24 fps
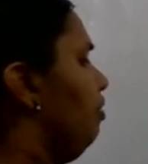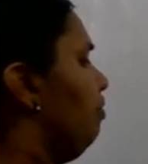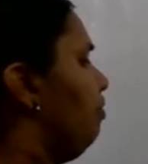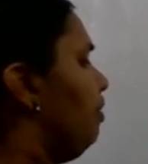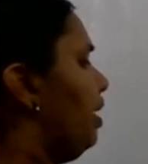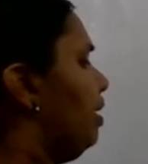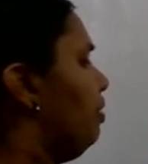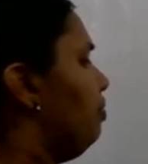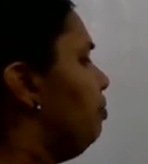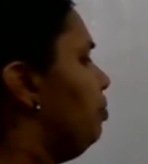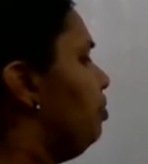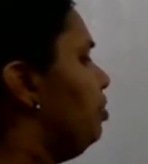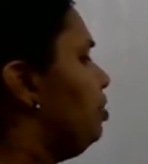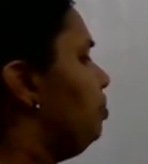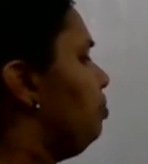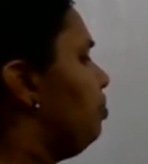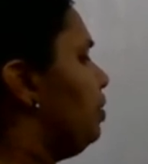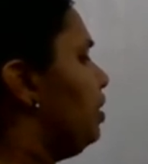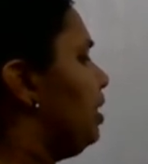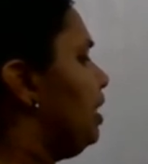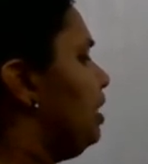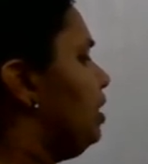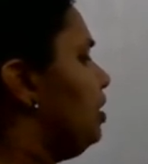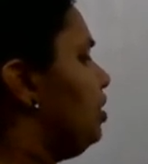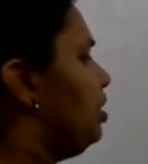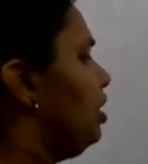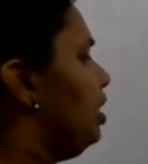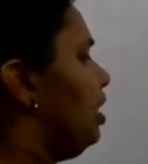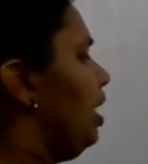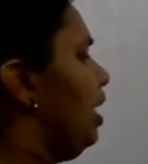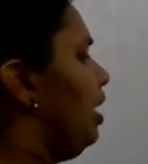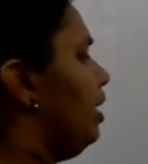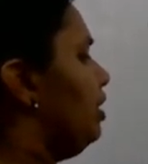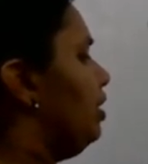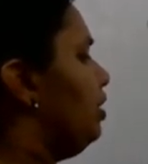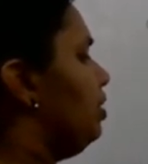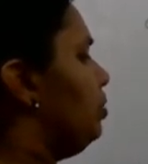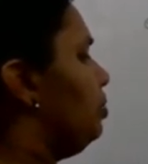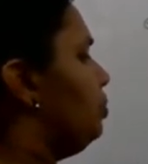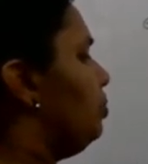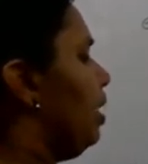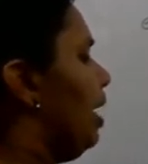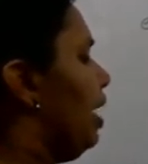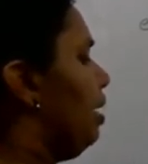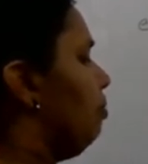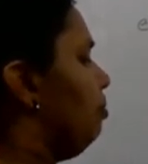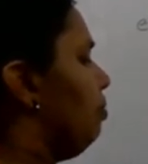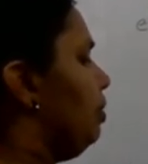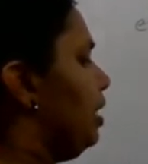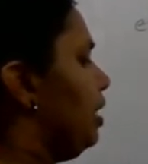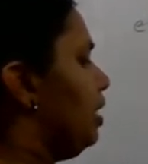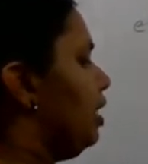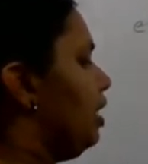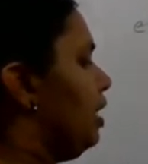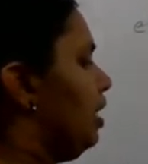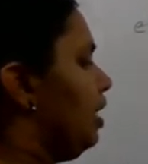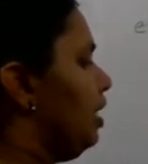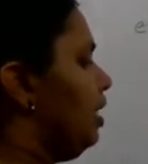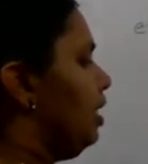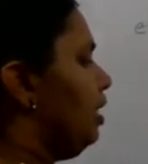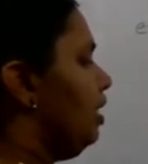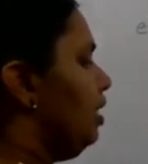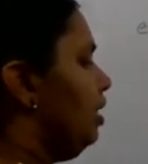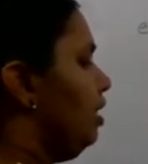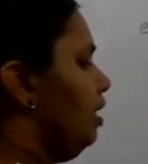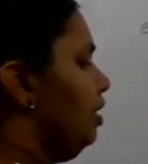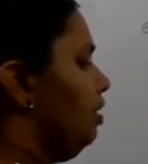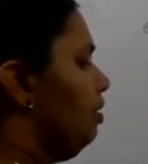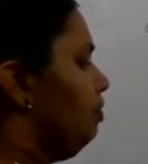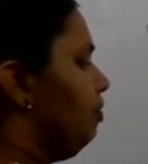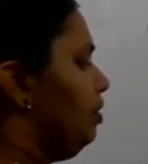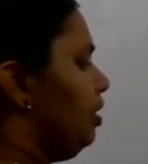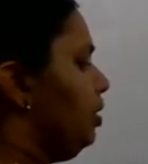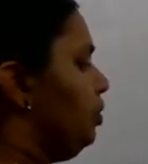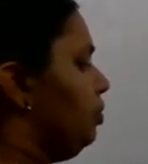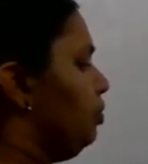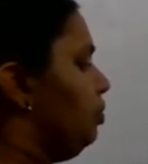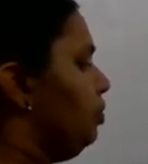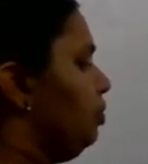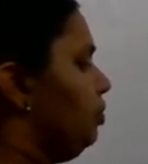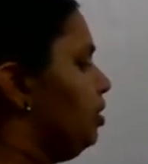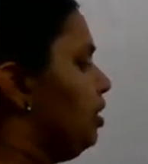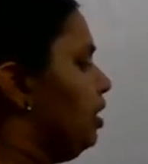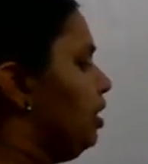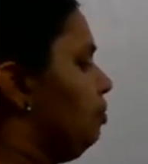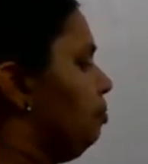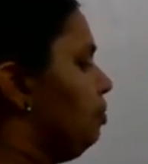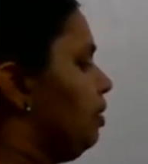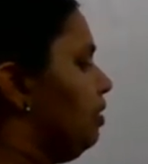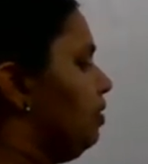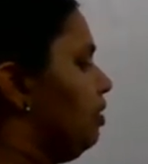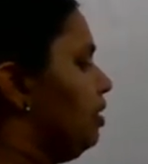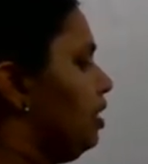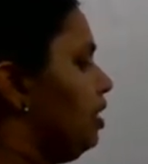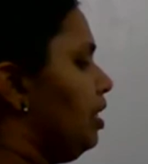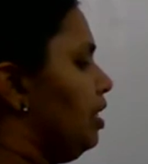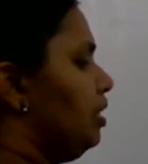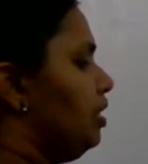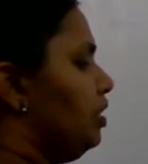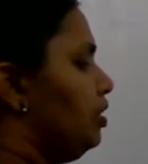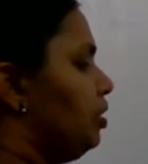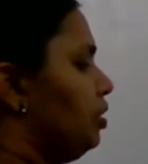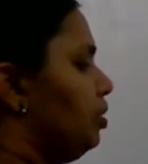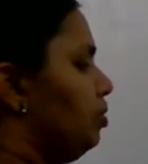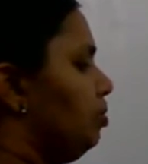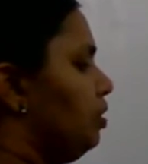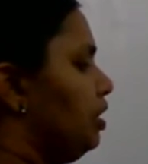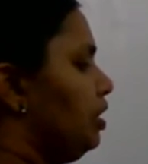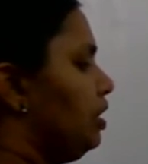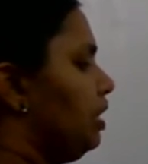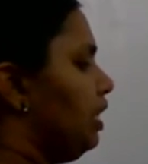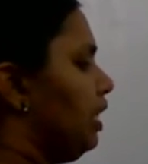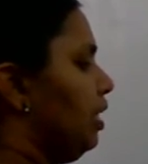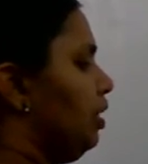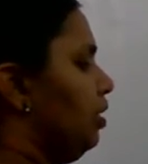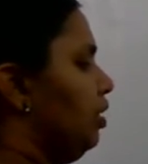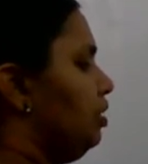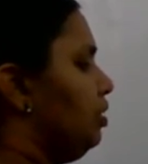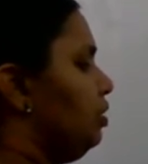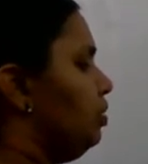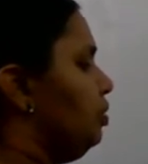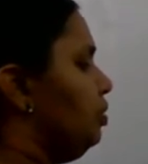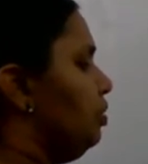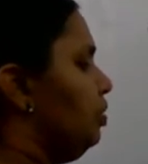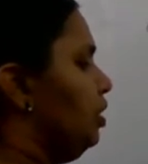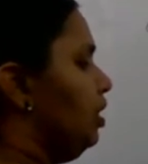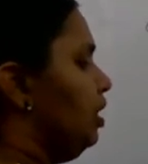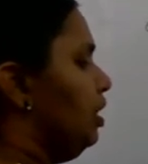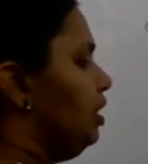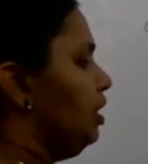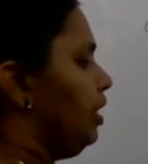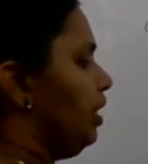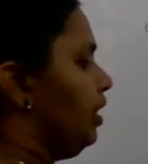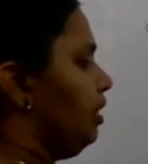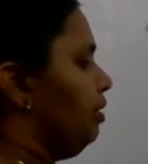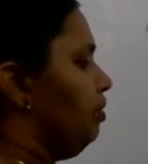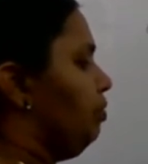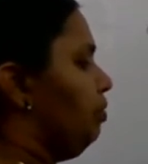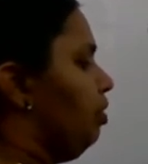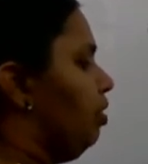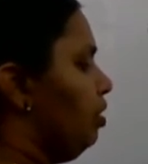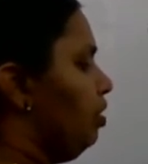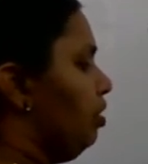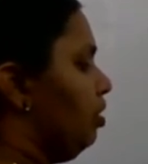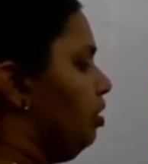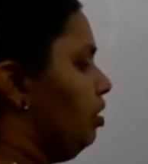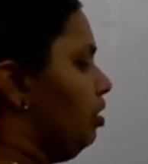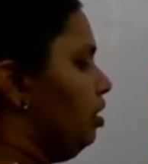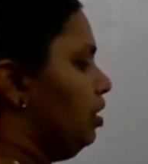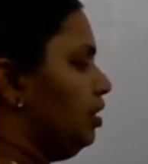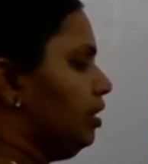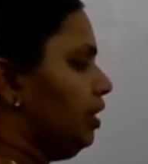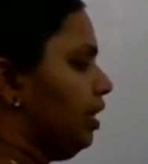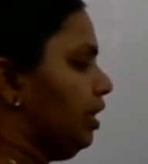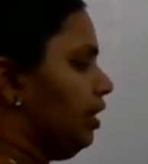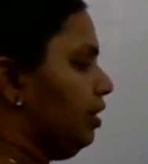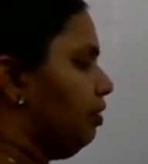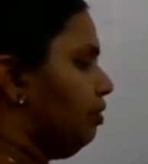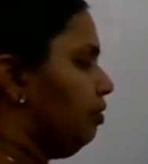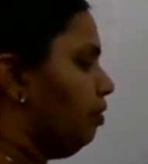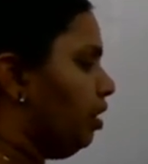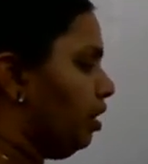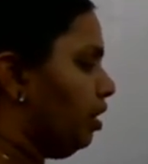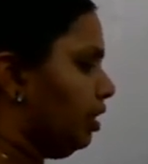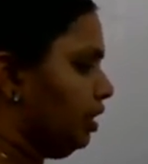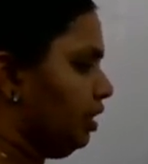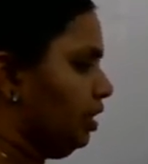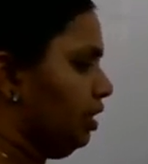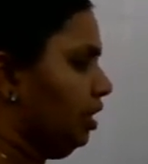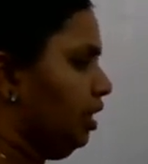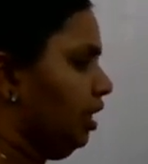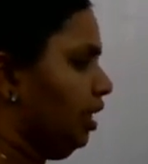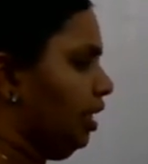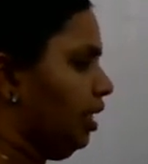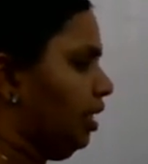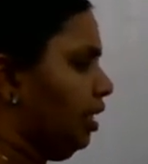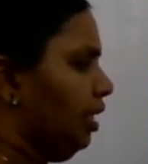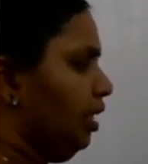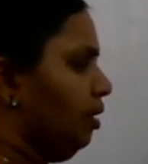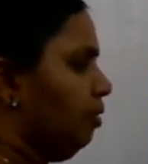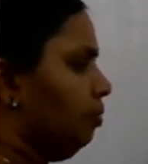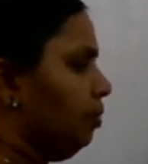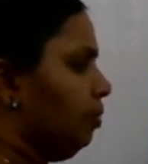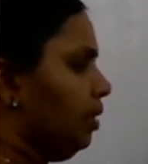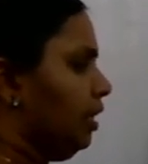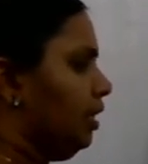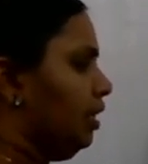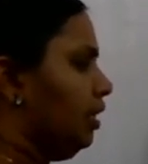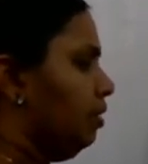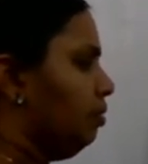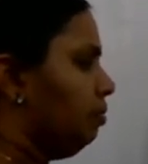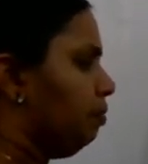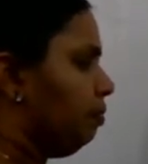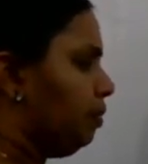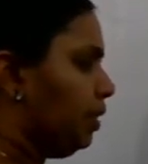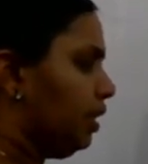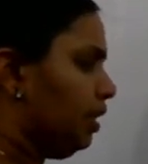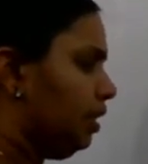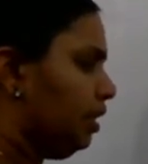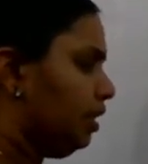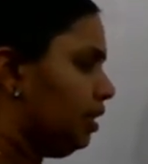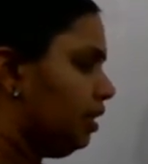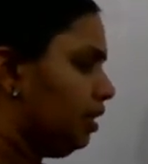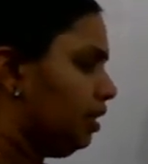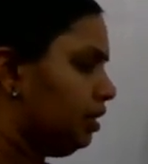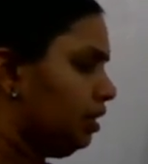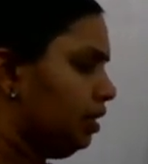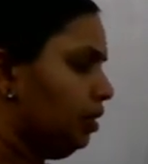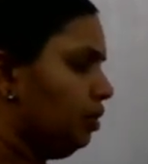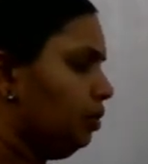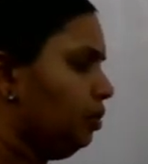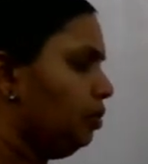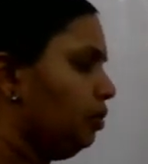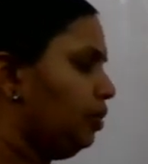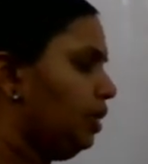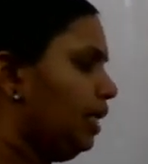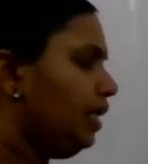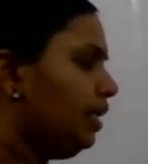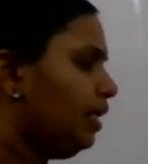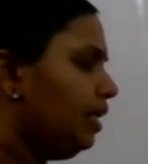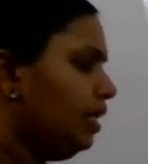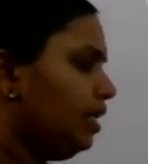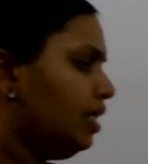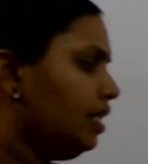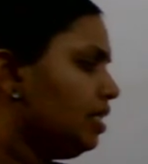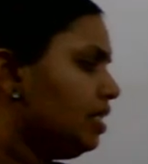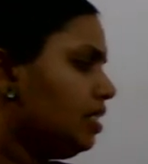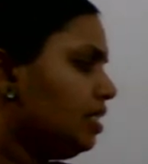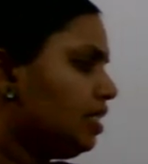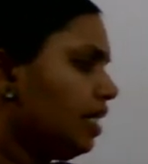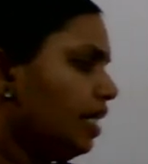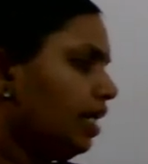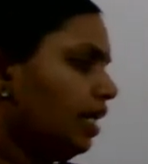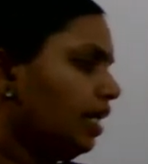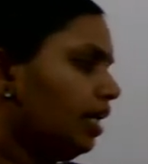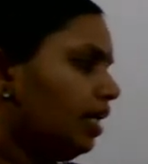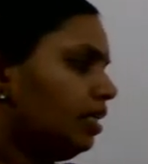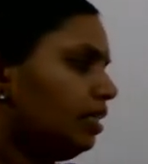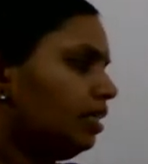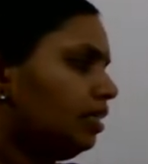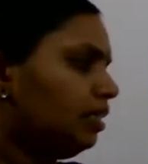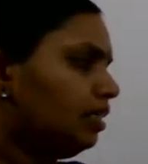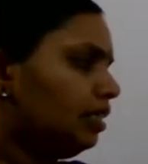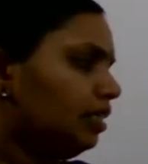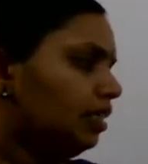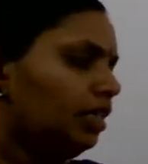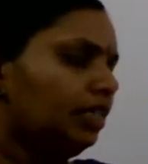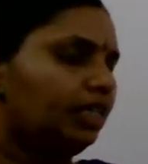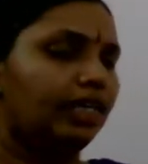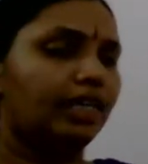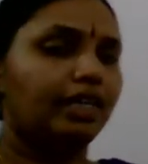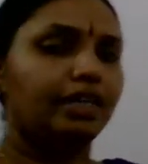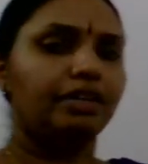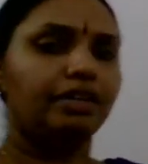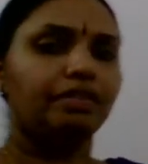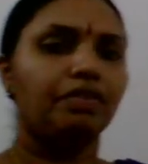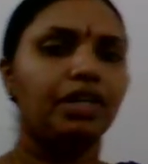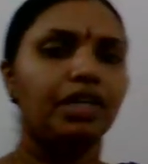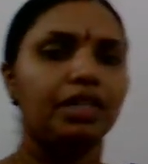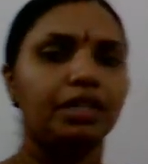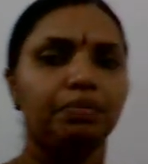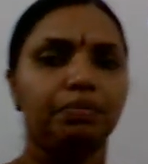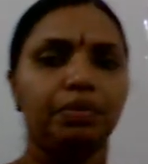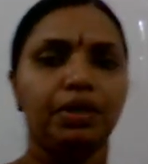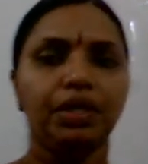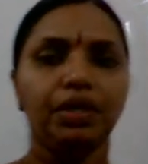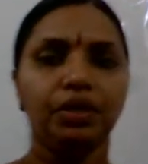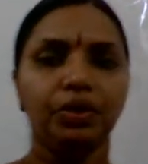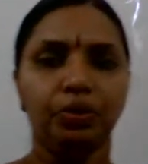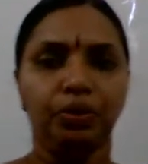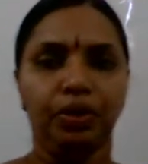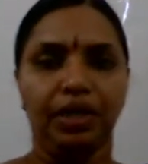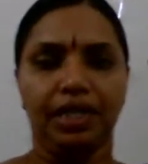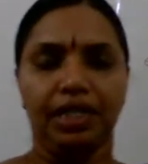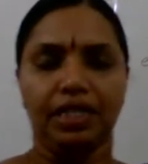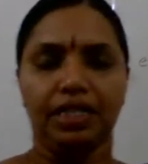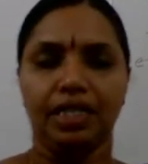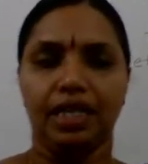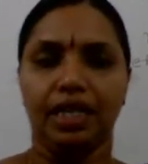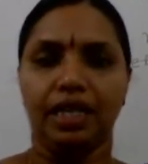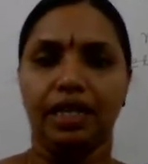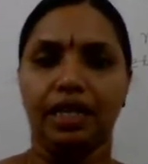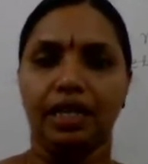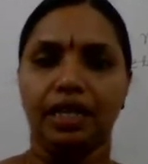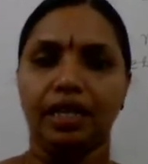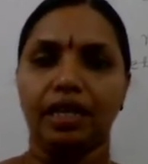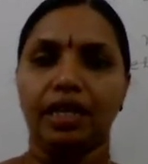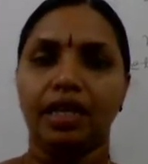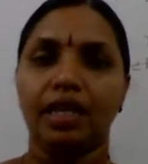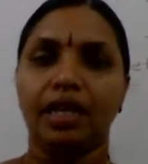5 volt potential and 2 ampere current, we know then power consumed is equal to 10 watt. 10 watt, right? Per unit second. 10 watt per unit second.